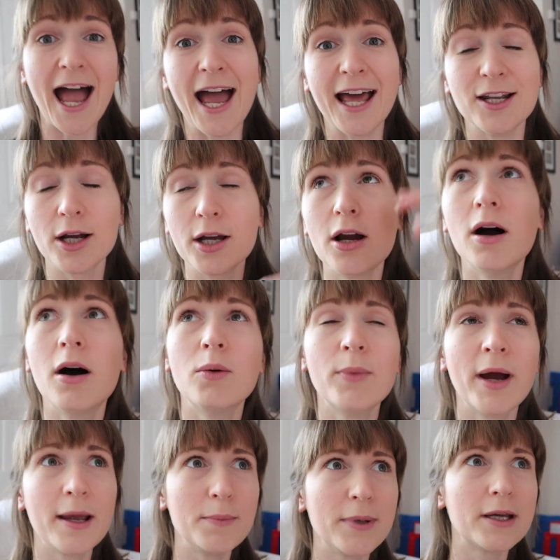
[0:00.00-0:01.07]
and I can't
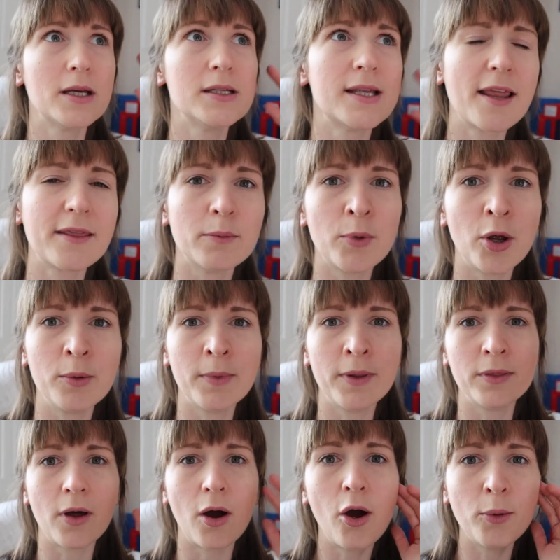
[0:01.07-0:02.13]
wait because at the
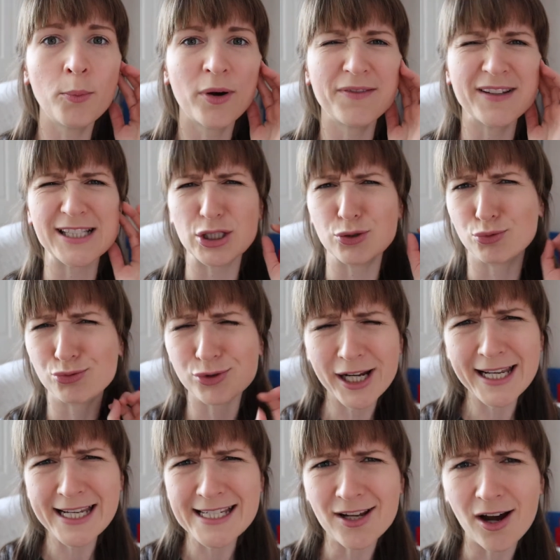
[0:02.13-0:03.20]
moment the home office is
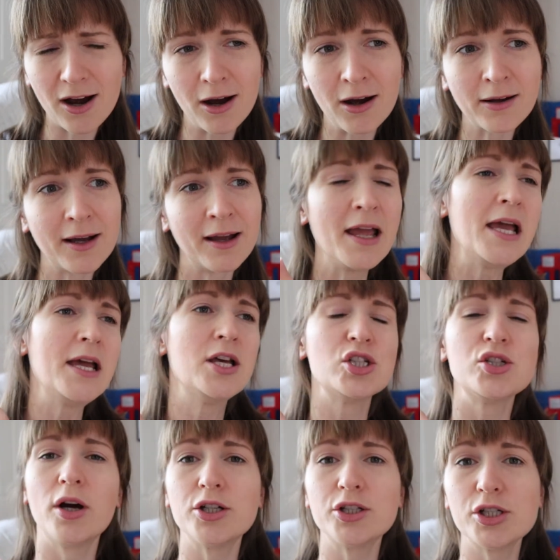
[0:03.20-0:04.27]
really dark.
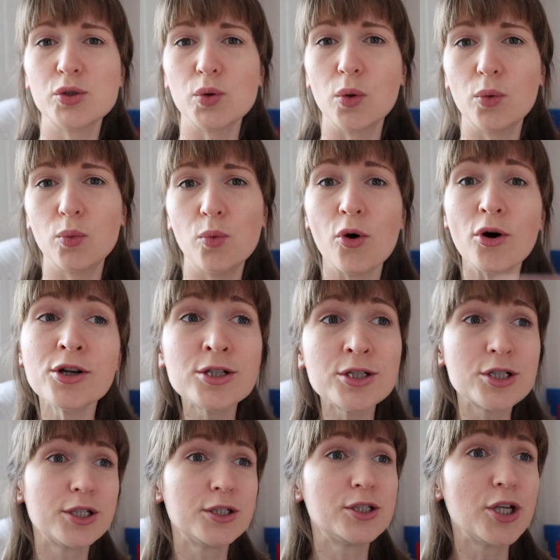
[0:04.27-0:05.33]
So I just
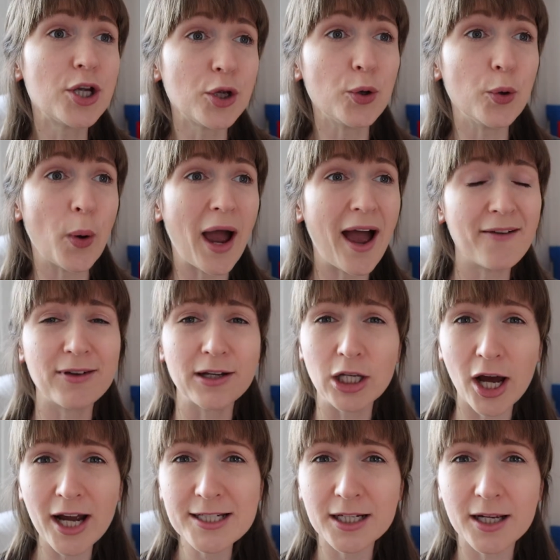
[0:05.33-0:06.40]
want to have a
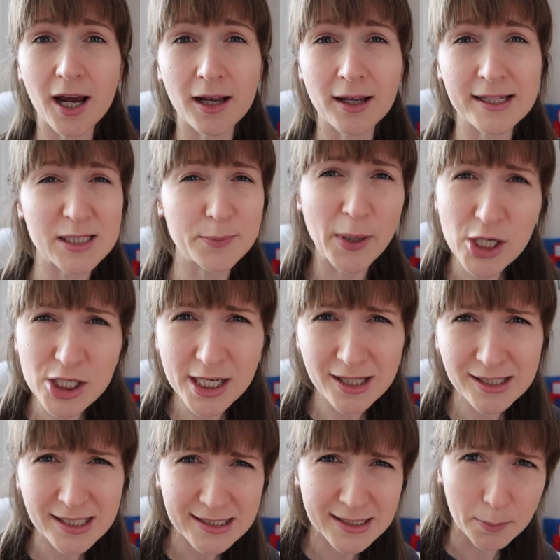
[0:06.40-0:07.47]
lighter color, especially
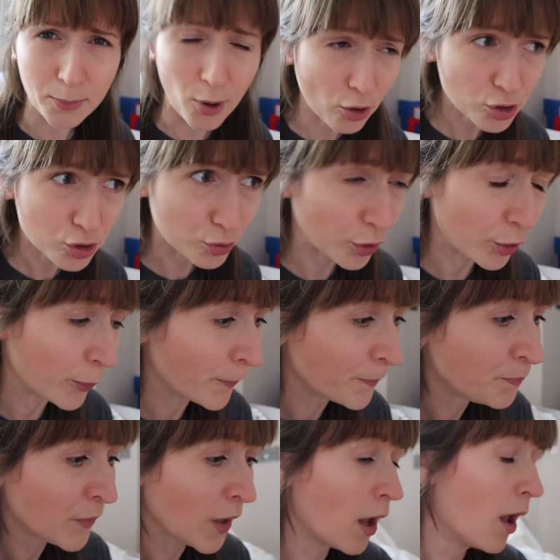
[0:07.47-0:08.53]
because it's a box room.